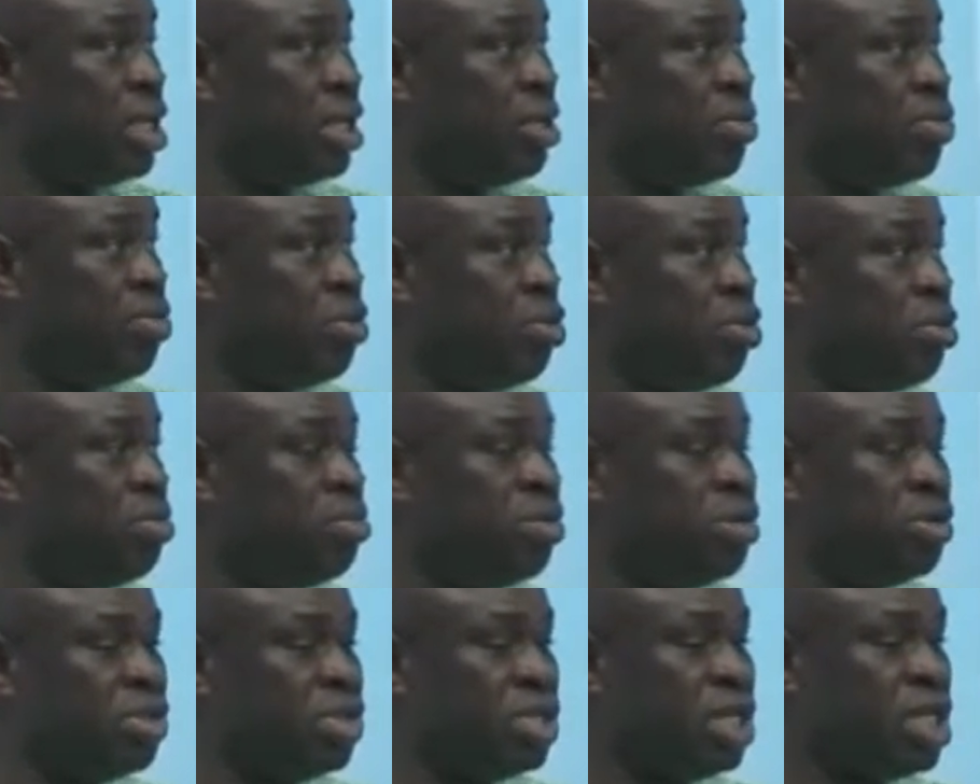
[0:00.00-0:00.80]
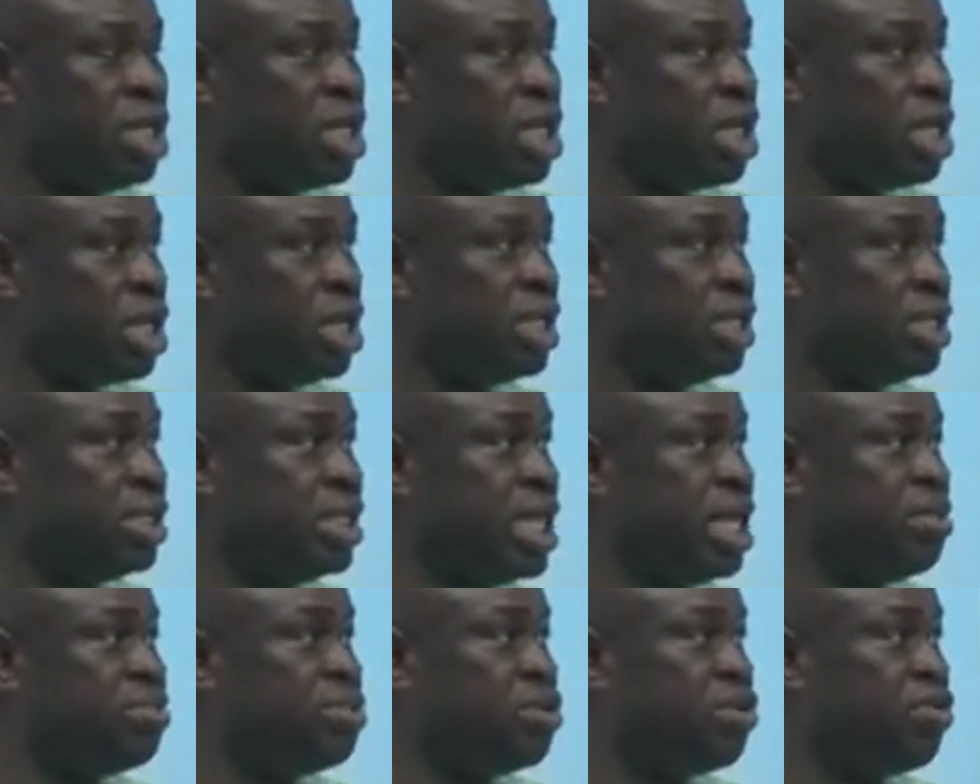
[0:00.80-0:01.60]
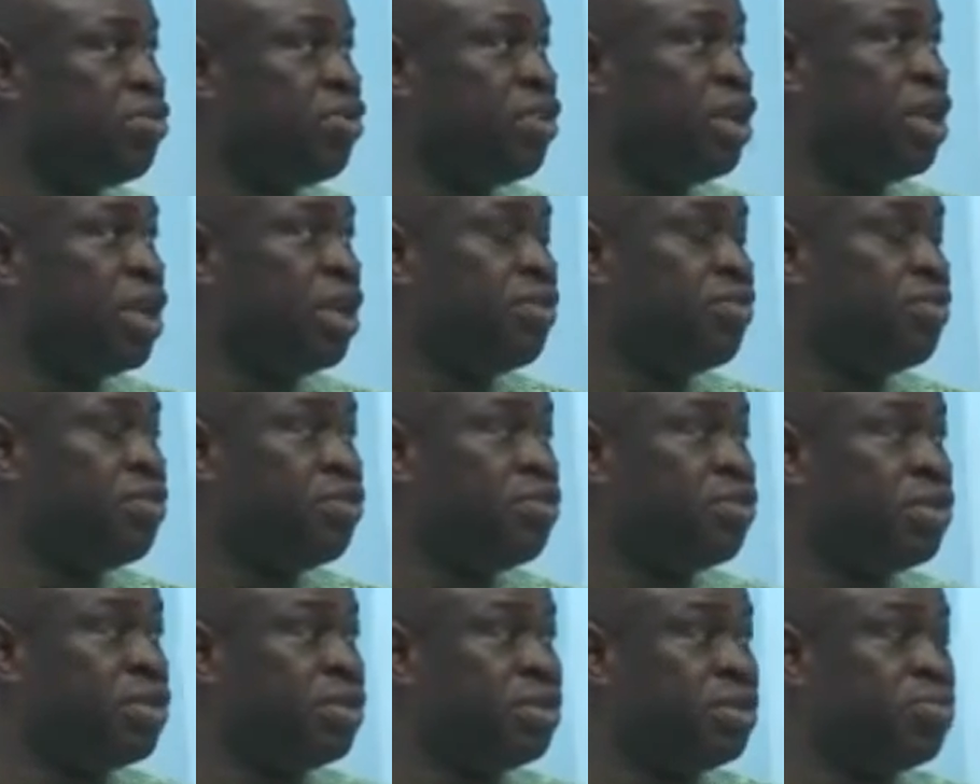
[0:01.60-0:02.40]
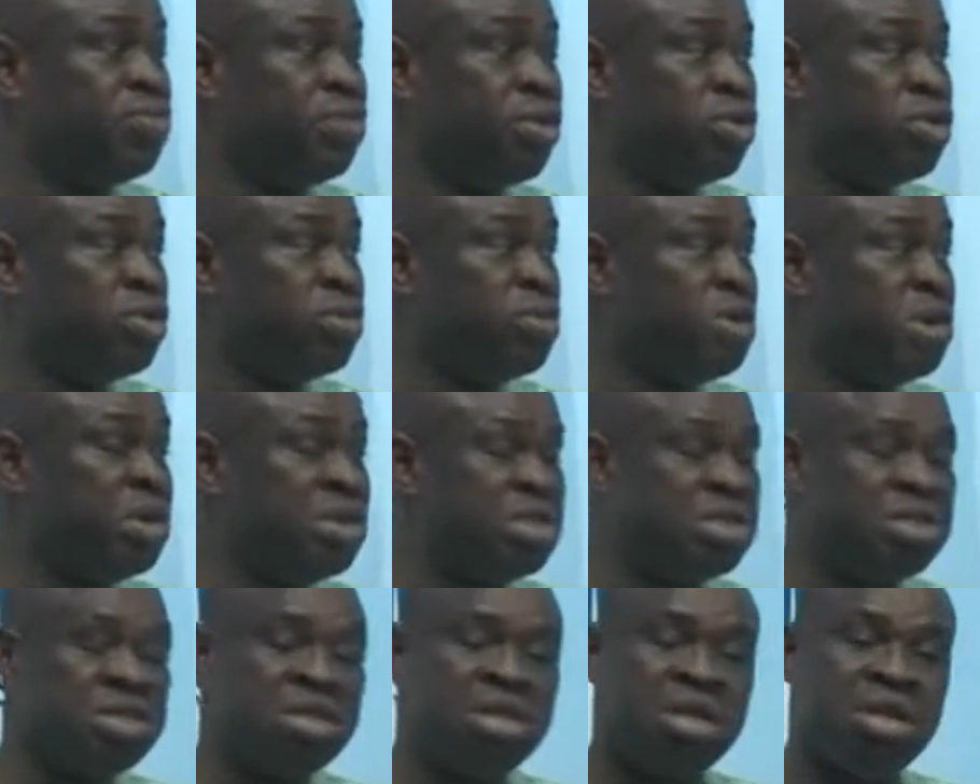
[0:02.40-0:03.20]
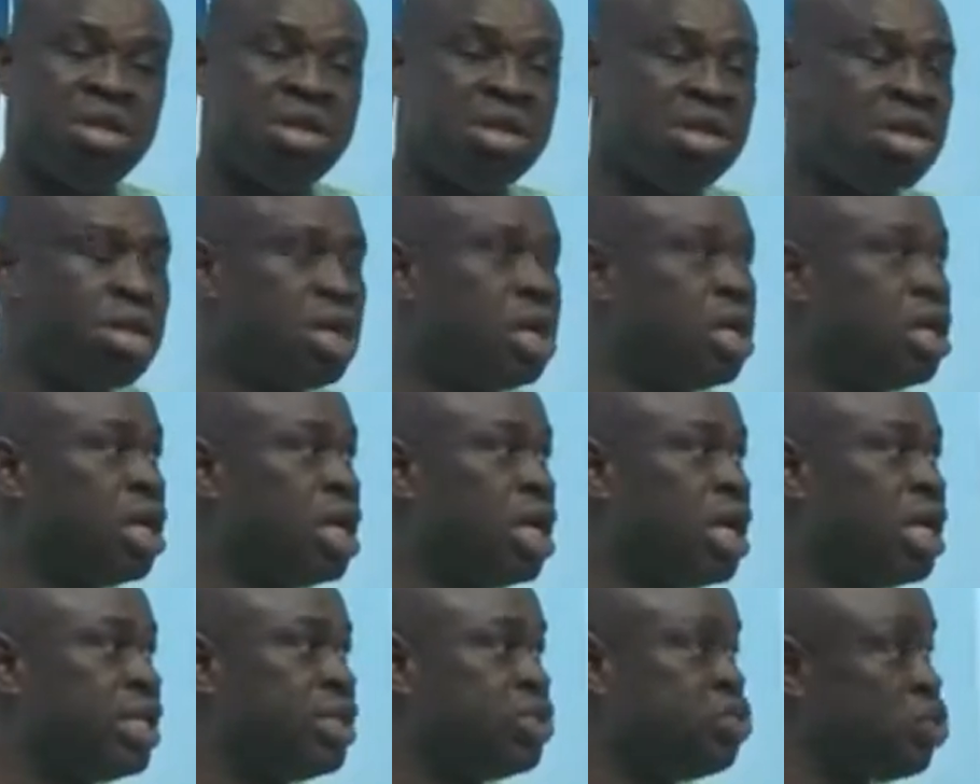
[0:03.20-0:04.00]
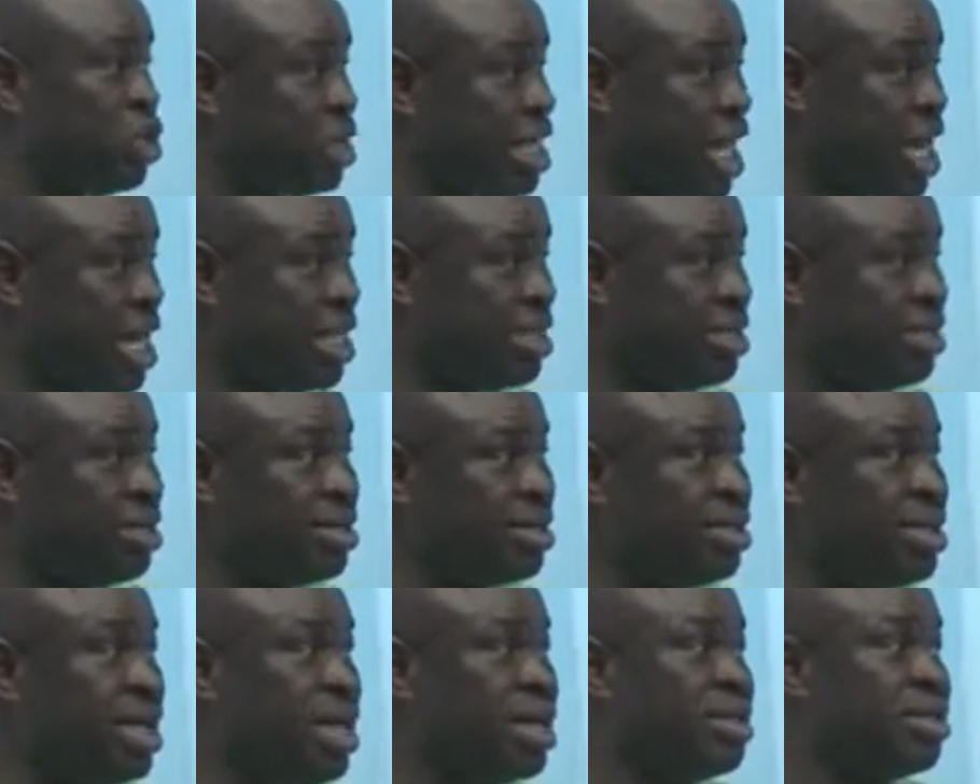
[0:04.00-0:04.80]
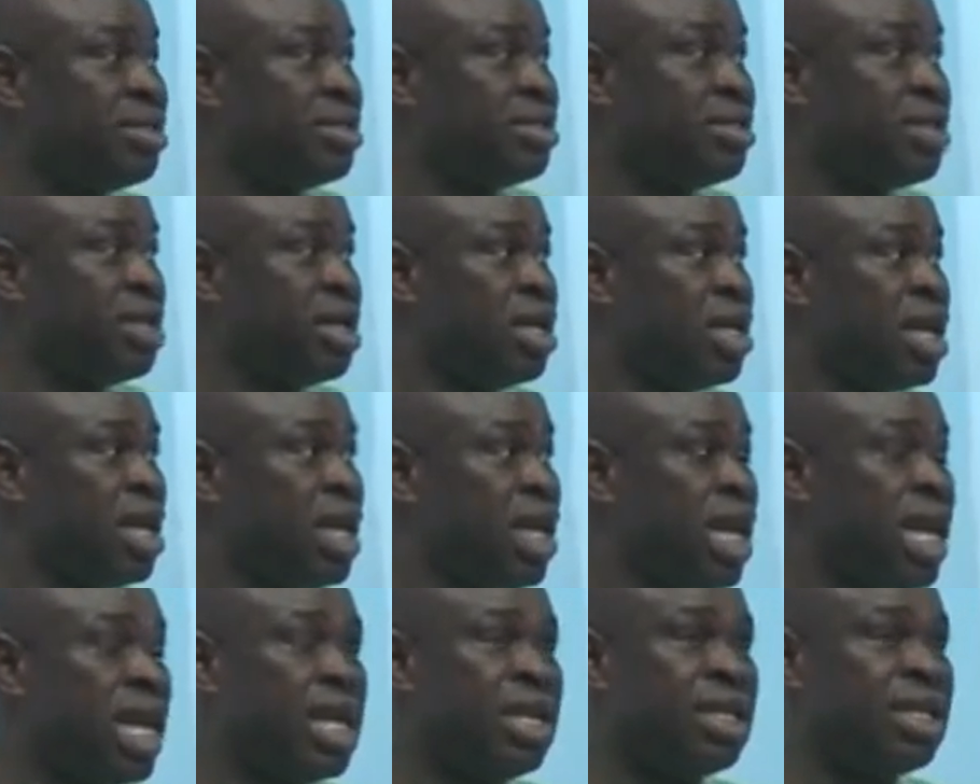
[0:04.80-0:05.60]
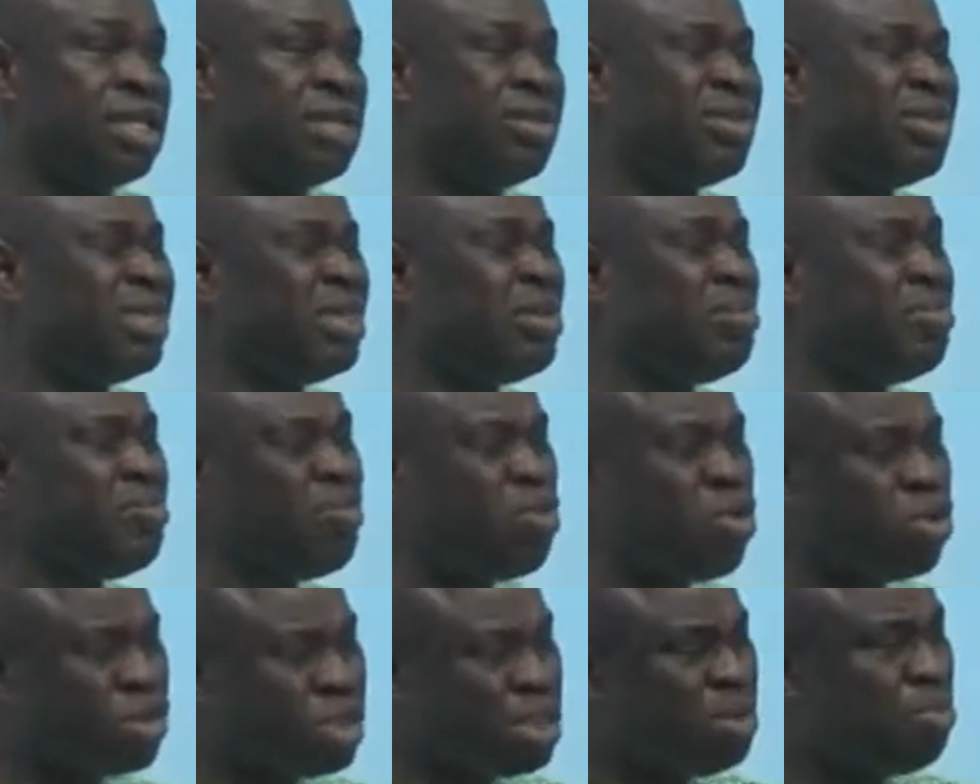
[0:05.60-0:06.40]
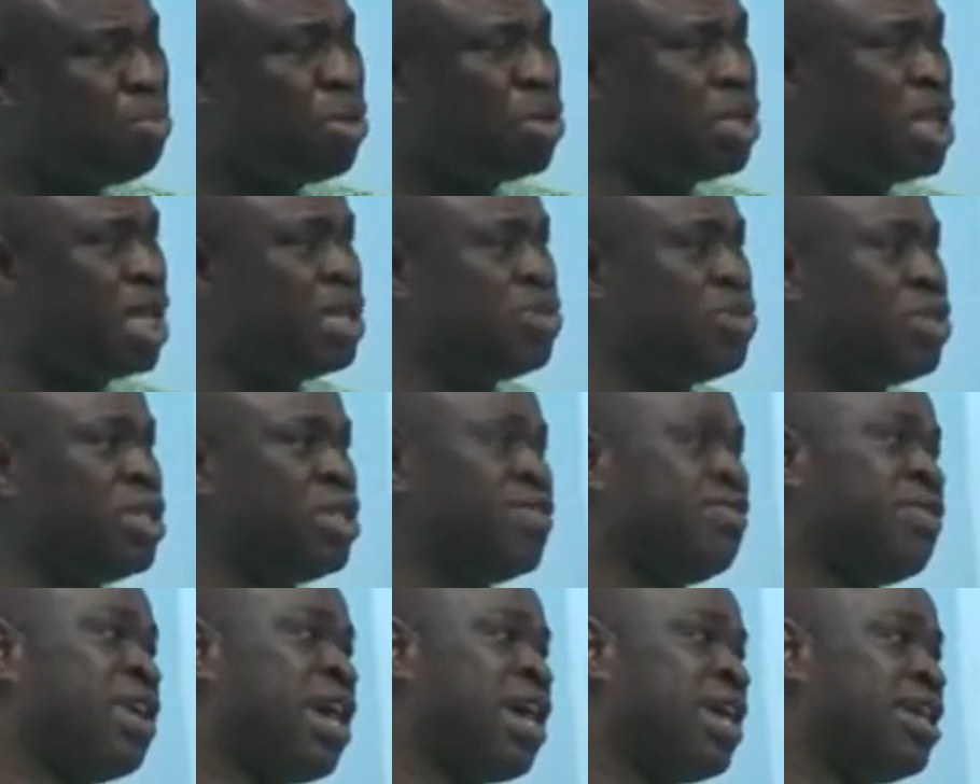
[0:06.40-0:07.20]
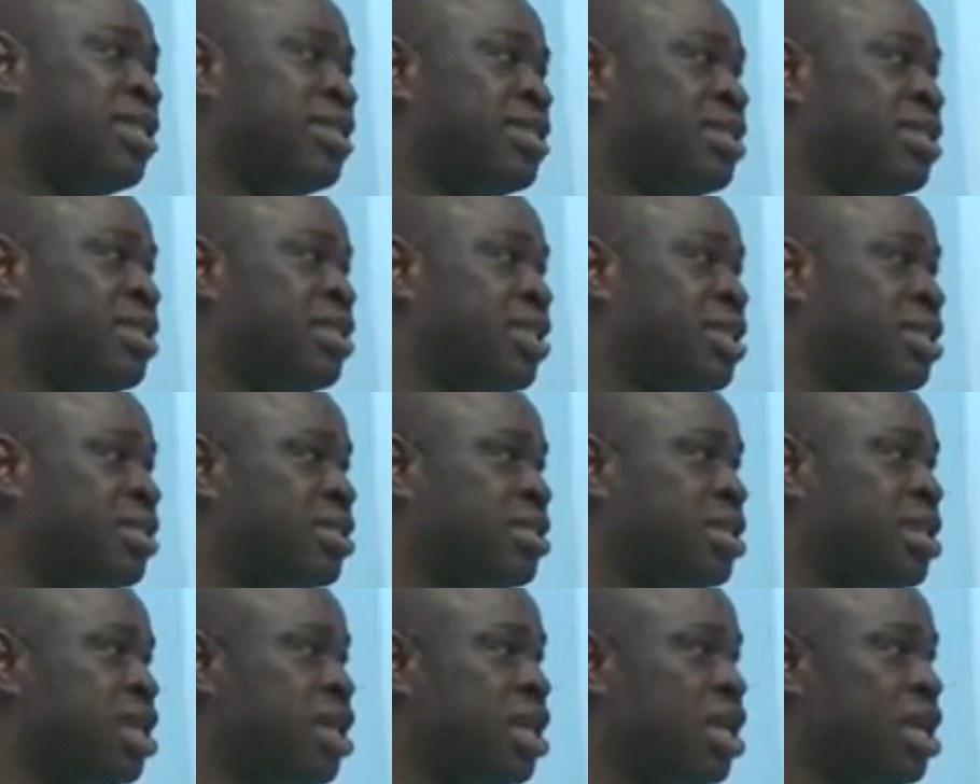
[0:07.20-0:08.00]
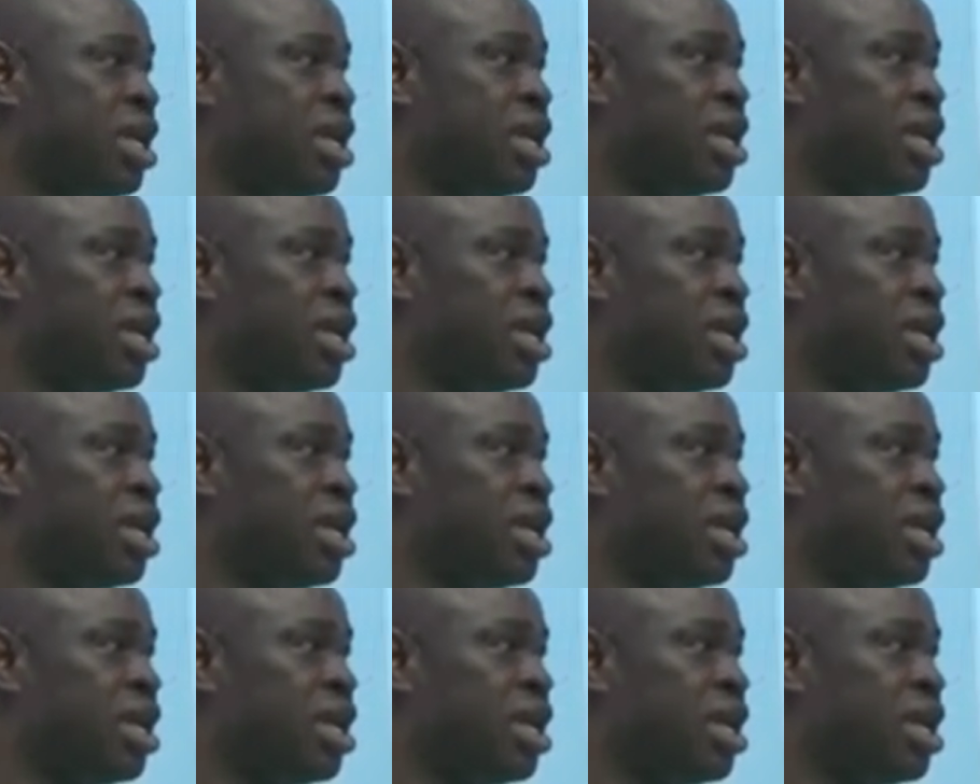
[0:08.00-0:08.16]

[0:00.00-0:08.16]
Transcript: the wall. But in terms of for the bond bricks, it's water resistance. And the most important one is fire resistance.